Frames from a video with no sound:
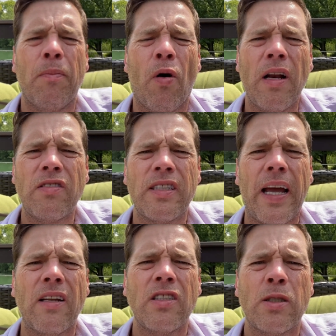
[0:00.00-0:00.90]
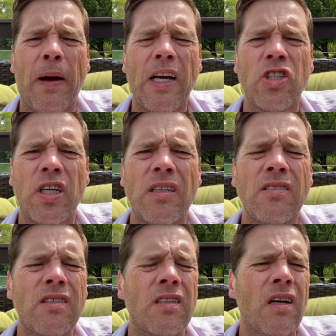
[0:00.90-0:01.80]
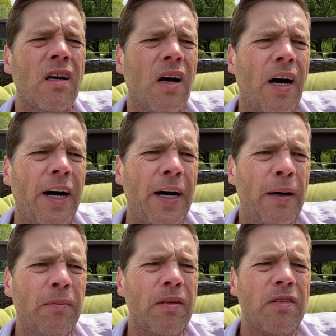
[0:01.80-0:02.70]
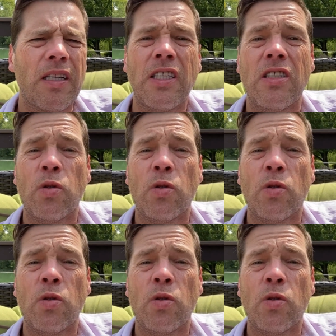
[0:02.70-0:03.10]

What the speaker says: point of sale inspections, such as